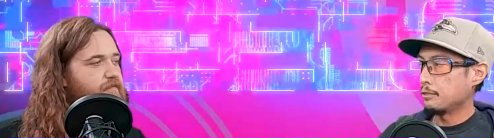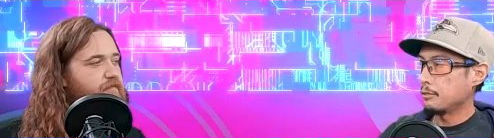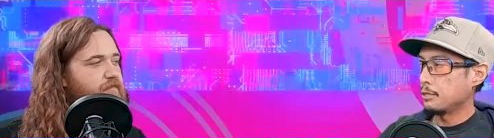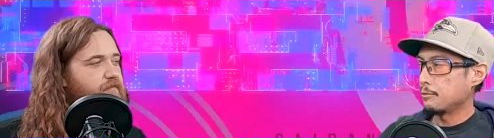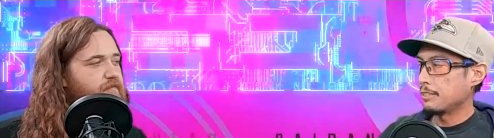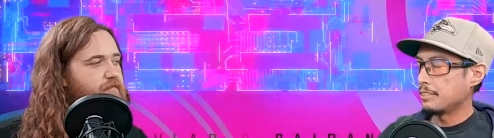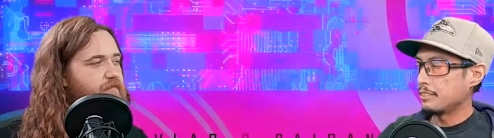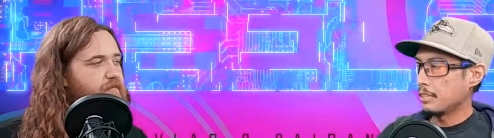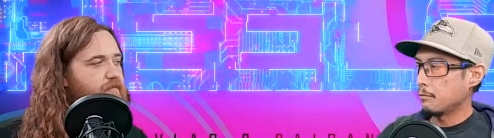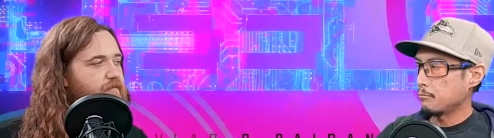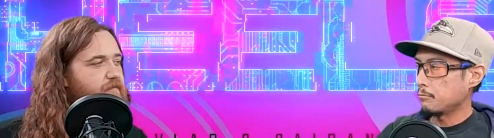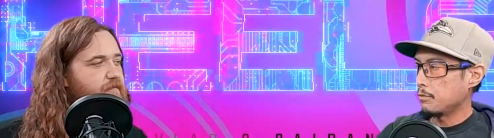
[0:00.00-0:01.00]
Speaker 1: WWE
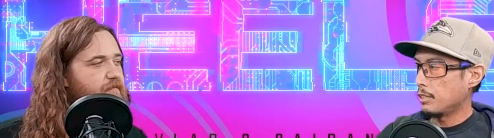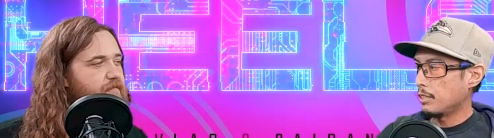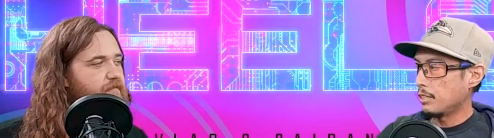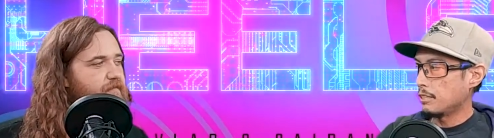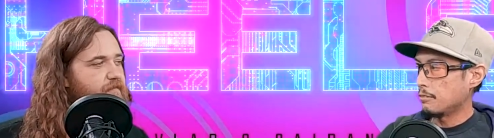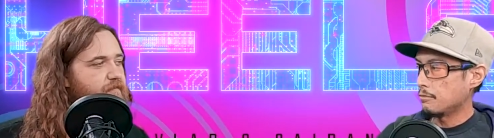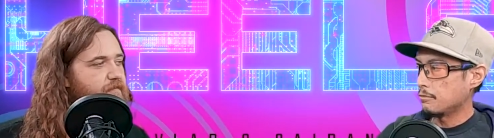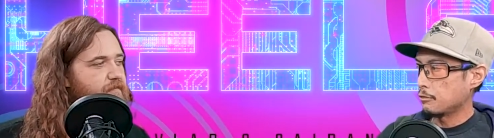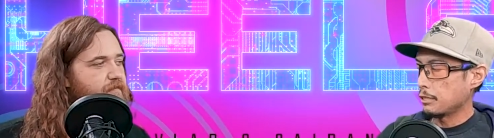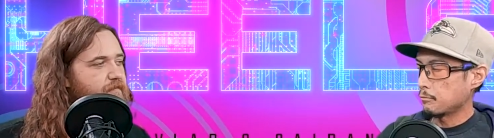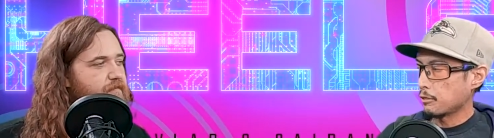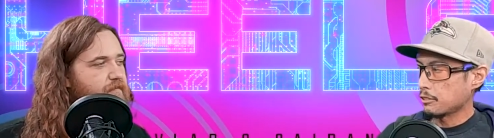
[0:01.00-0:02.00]
stopped uh,
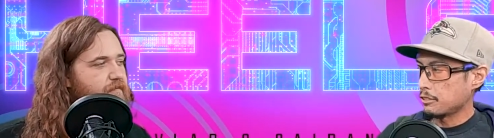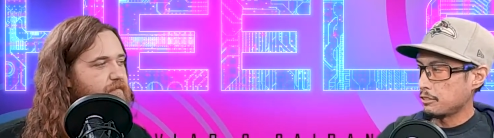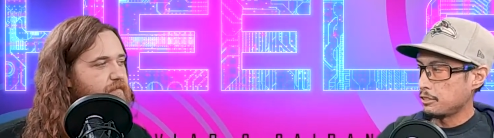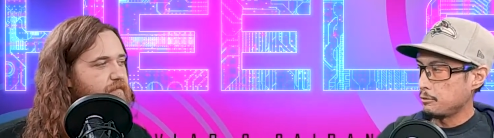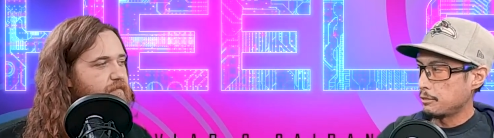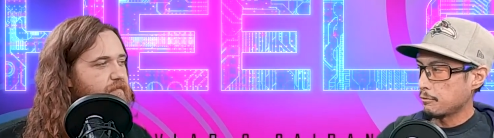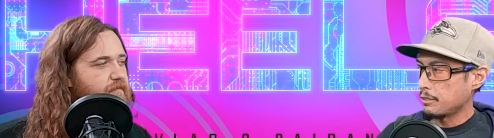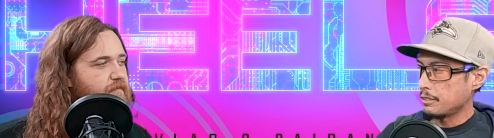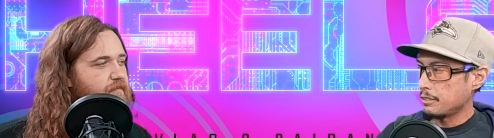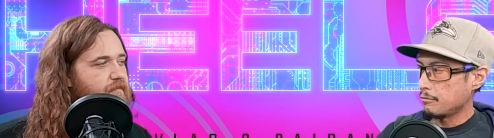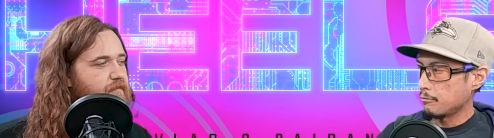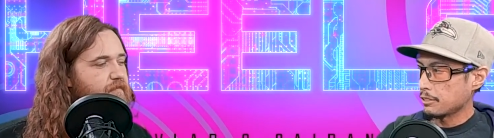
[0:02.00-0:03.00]
trademarks on two different
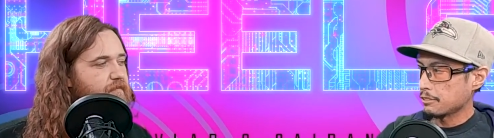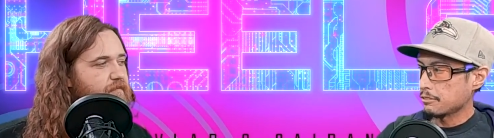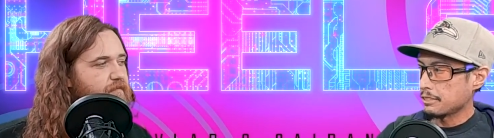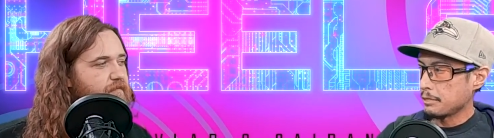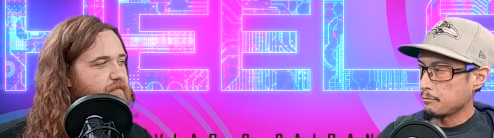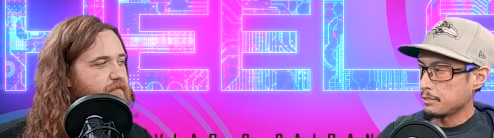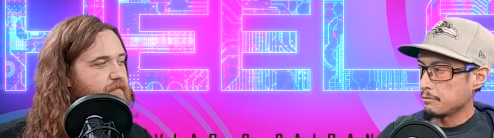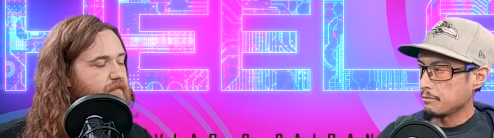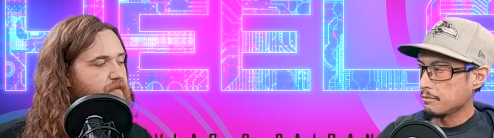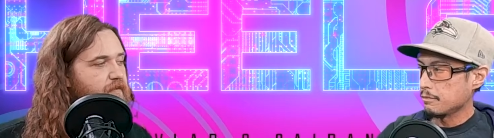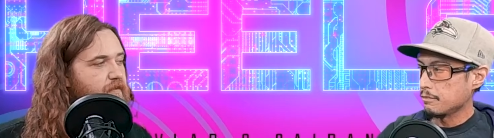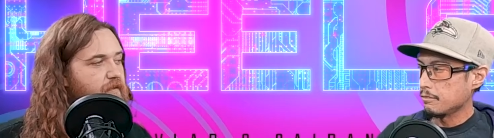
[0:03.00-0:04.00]
wrestlers' names?
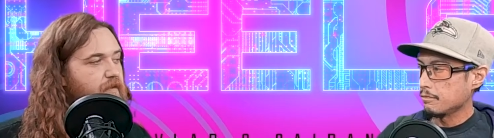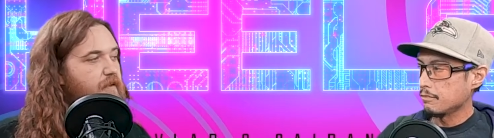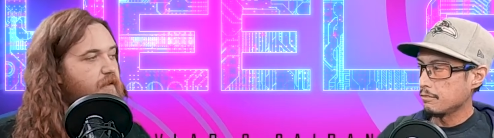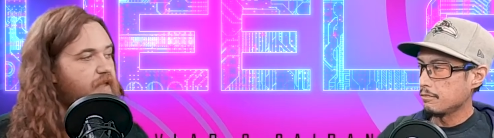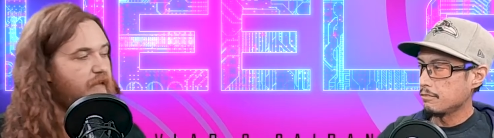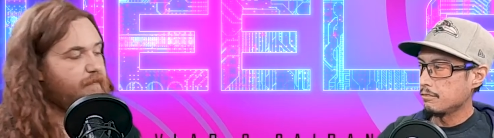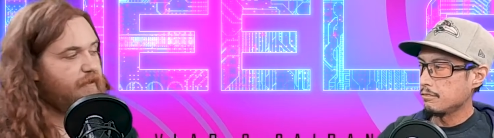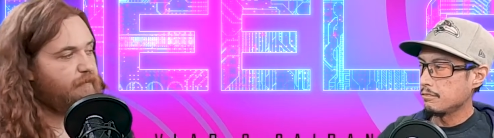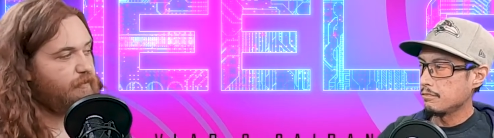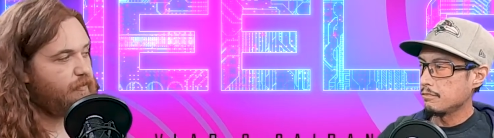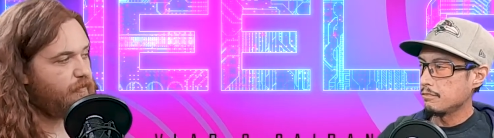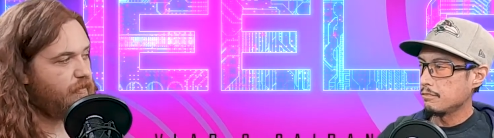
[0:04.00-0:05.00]
Like
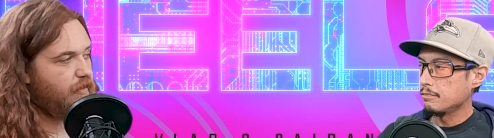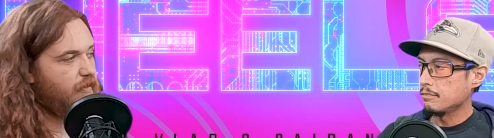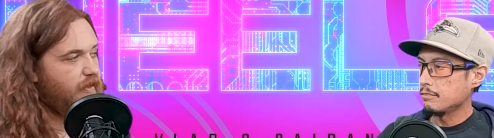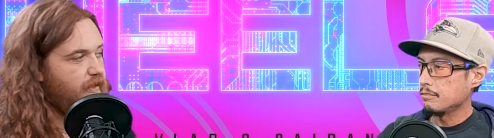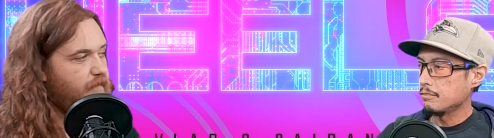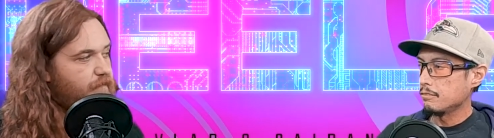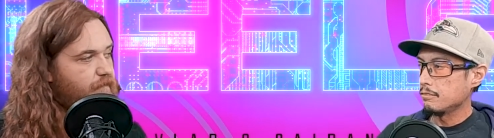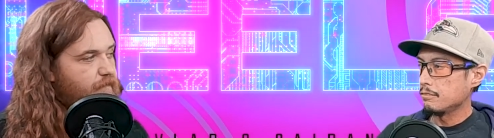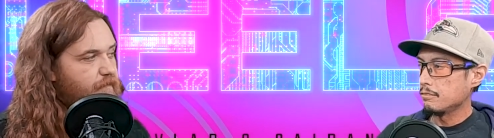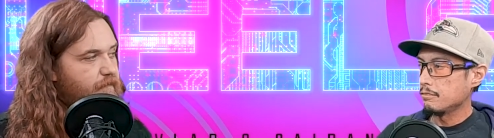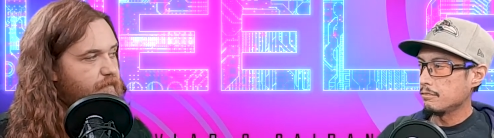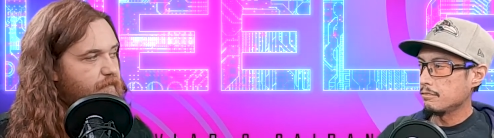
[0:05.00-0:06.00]
people
Speaker 2: who were already
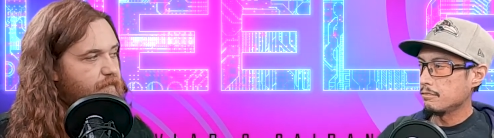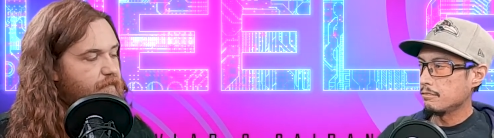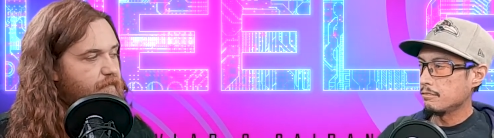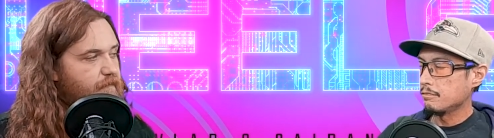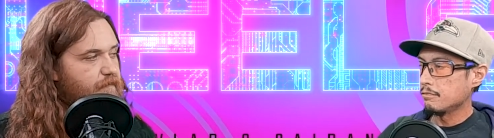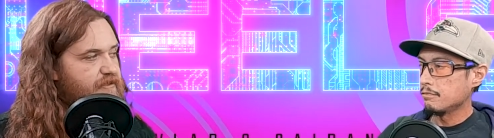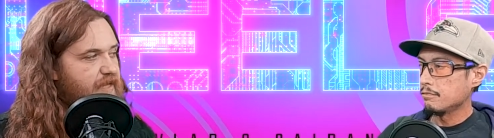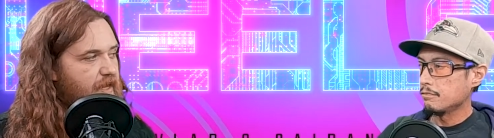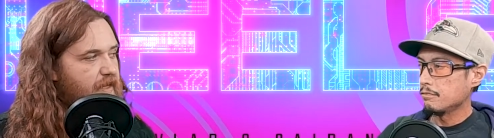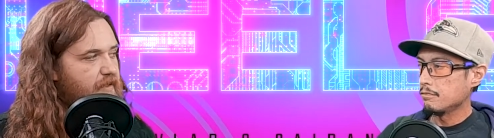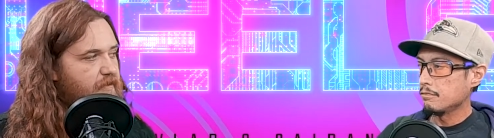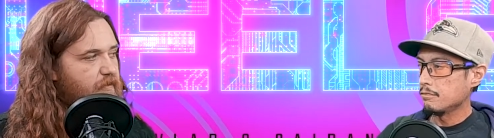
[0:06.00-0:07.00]

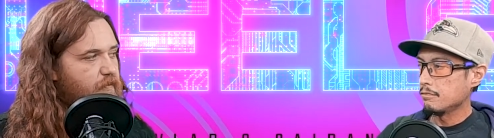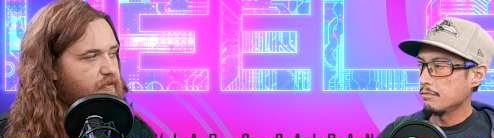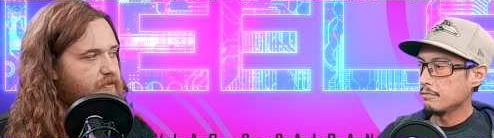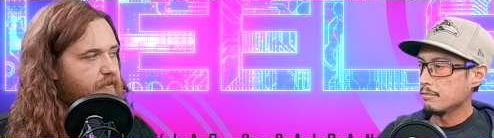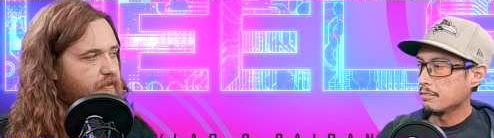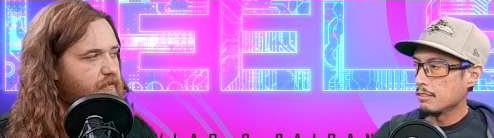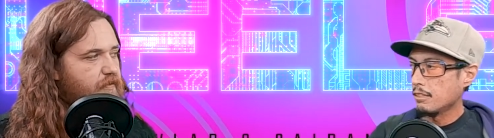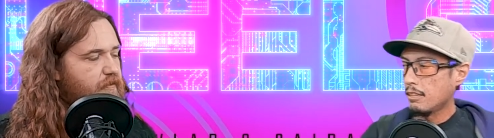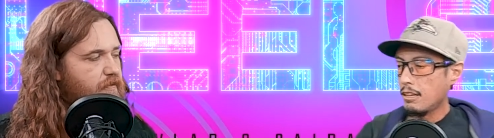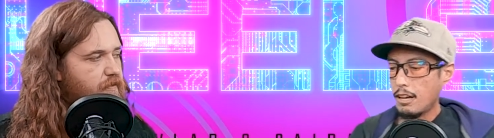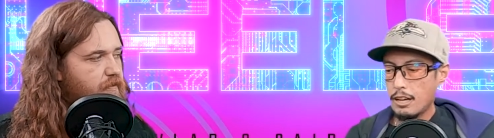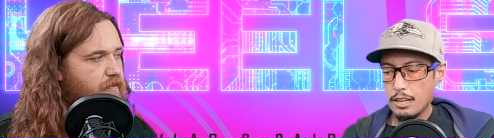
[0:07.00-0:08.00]
signed, or what's the deal?
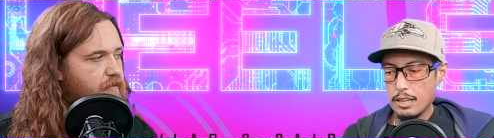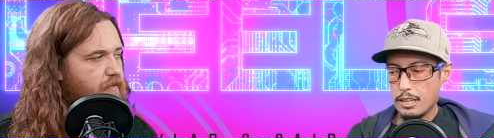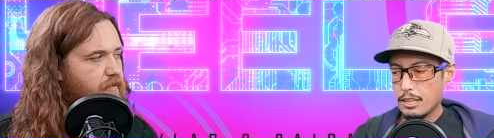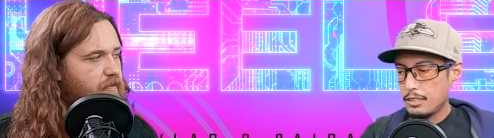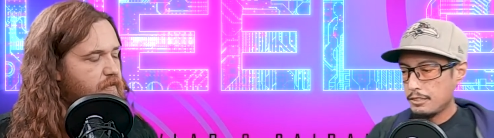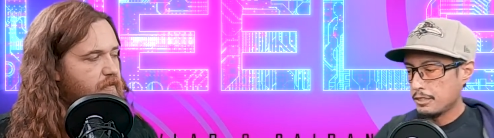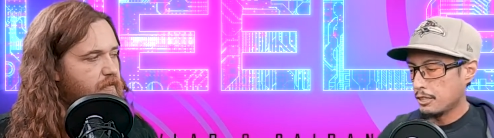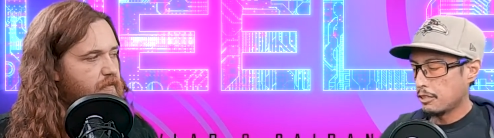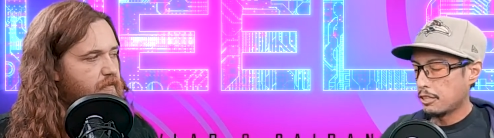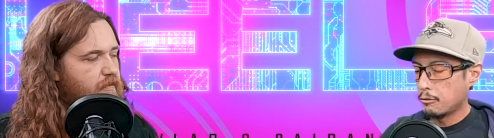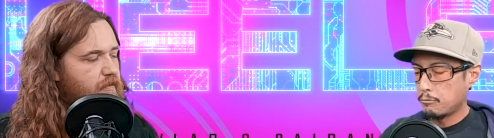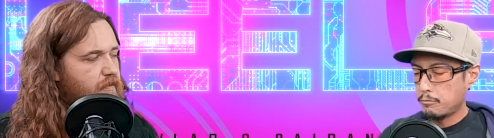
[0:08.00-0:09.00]
Speaker 1: Uh, no,
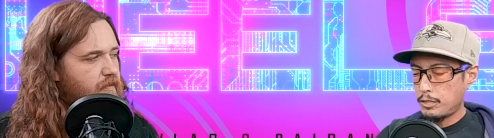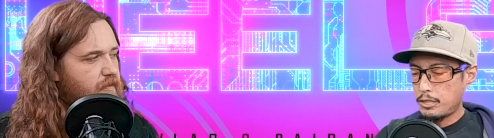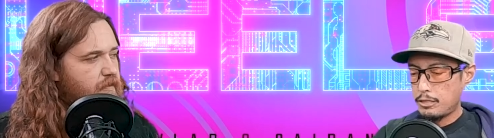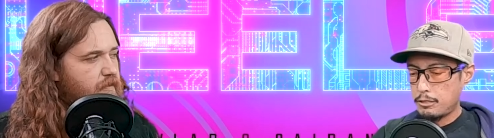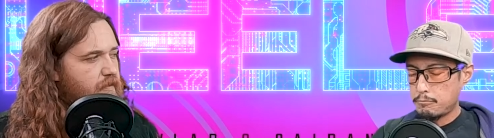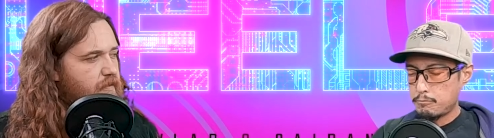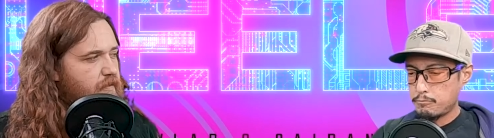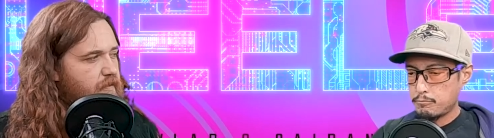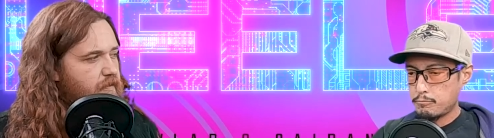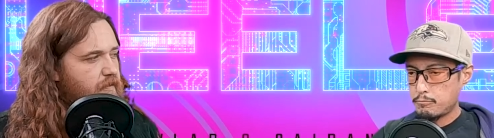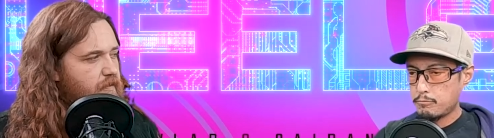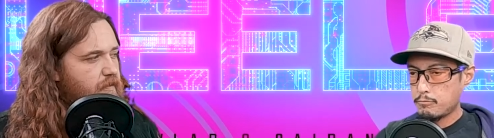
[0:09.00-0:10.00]
no, no. Uh,
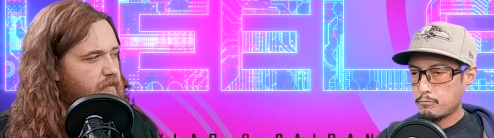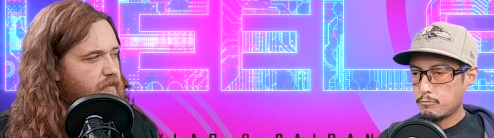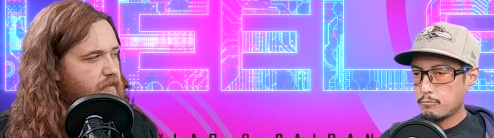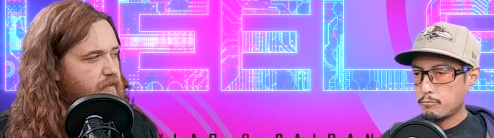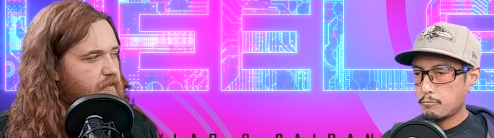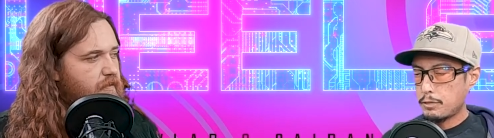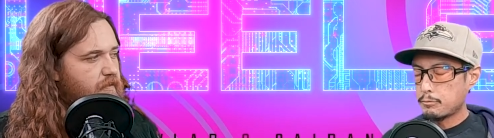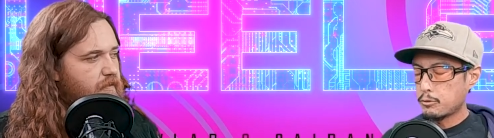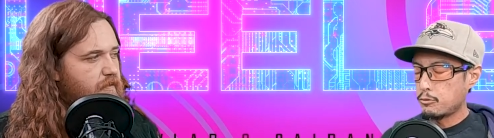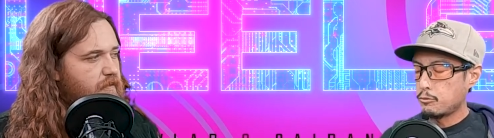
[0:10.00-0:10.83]
people